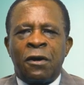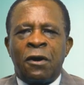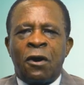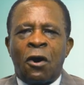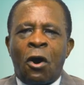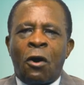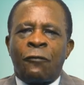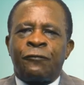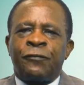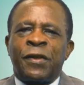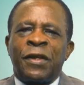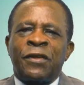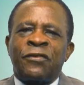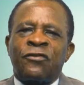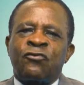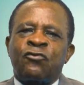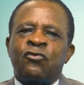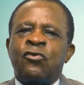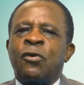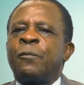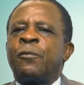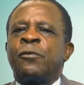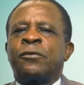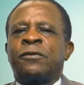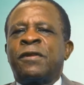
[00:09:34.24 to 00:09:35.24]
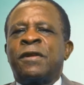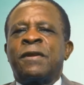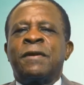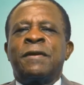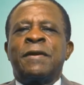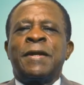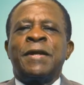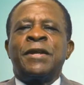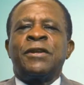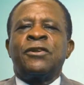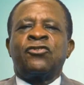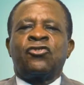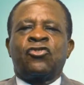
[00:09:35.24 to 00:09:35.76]
of distributed
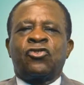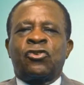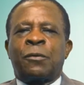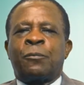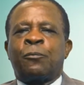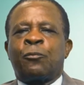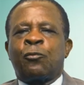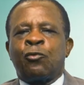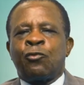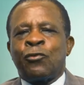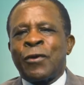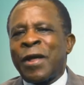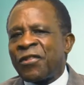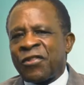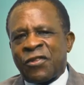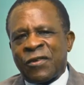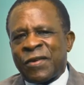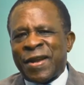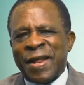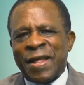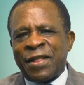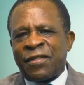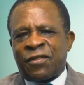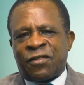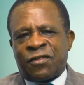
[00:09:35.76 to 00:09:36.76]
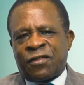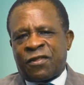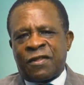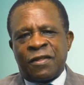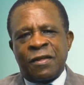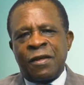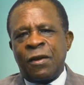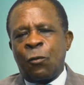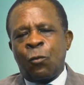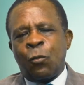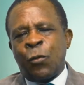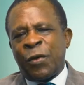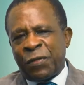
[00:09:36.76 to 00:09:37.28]
leadership resonates
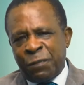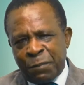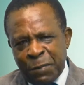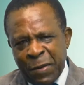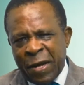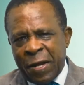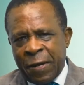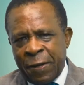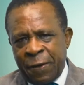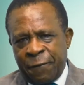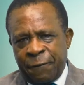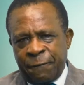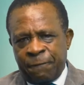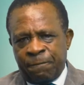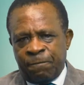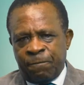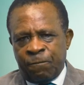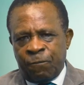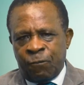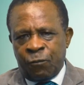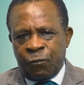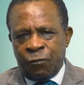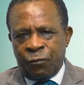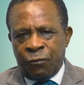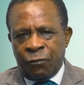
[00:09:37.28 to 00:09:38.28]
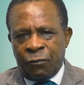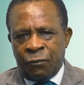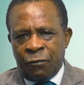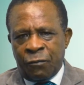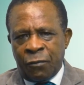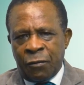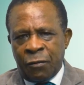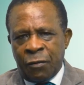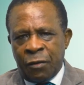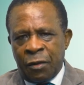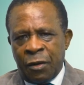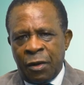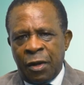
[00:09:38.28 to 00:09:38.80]
with me.
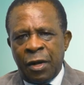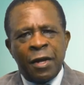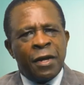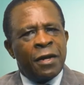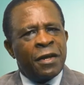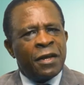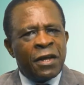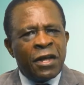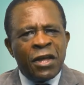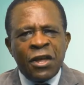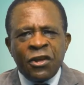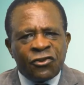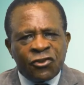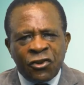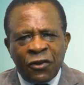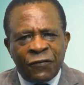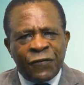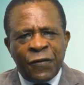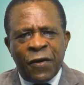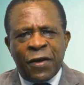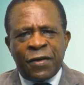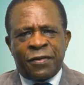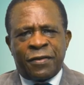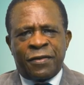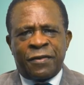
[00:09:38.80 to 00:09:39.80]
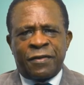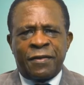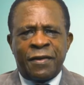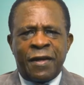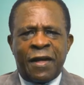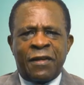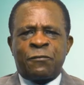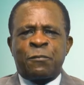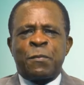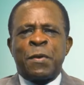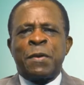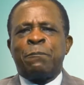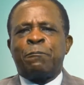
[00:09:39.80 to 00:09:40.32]
Each of us
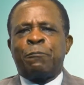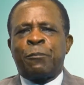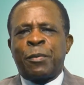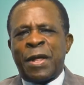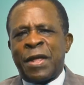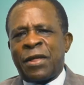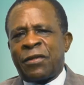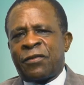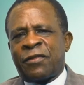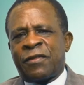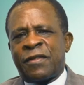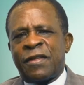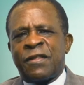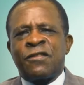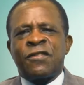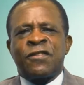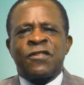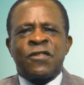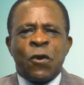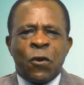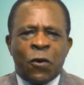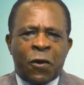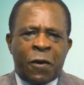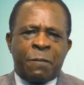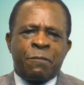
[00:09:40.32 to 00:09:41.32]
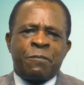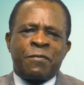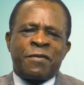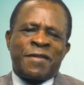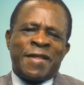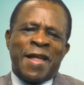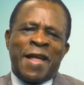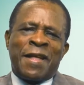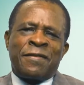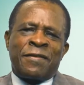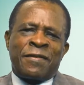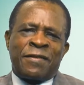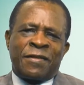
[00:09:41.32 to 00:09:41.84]
has been placed in
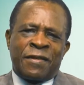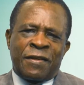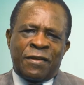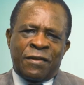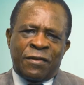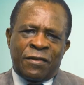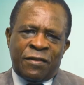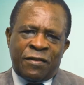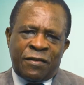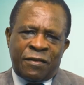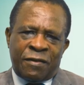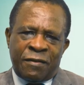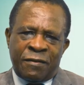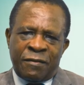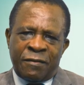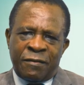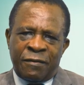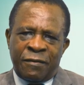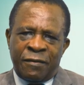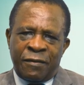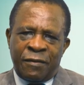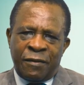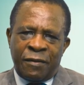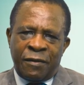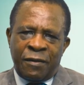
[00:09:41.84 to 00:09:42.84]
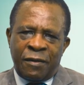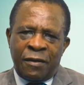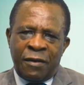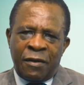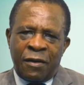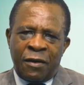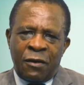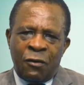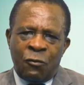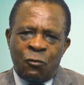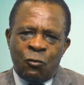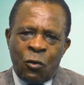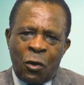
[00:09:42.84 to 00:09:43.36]
circumstances
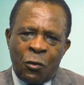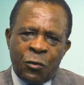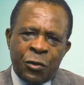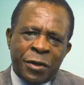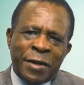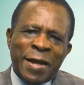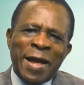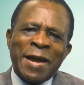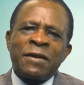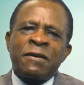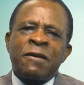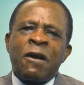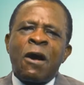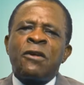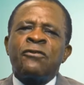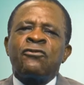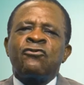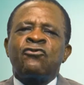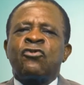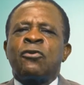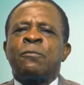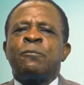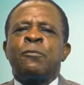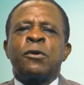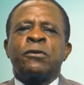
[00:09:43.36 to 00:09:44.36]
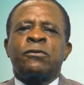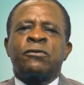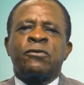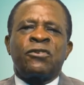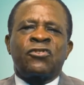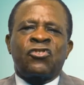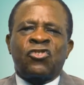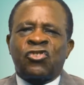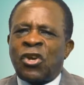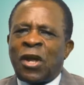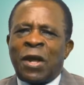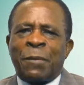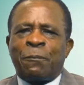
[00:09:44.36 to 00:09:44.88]
where we can contribute to
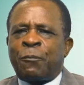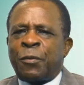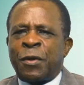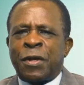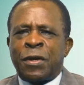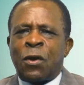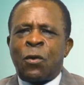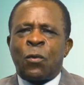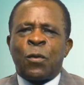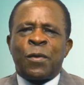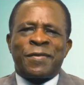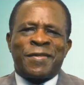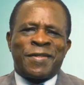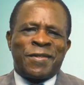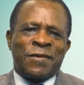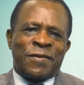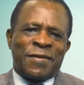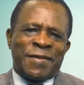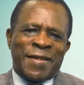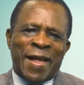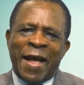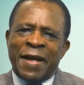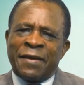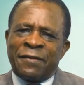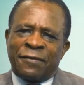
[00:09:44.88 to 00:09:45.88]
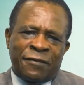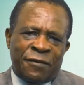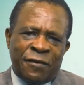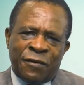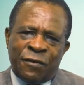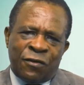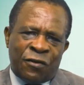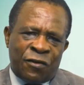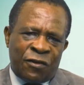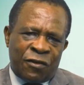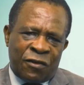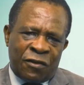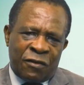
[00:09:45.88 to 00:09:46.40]
shaping our
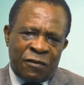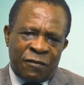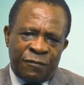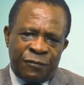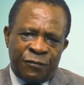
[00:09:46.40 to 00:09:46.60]
societies,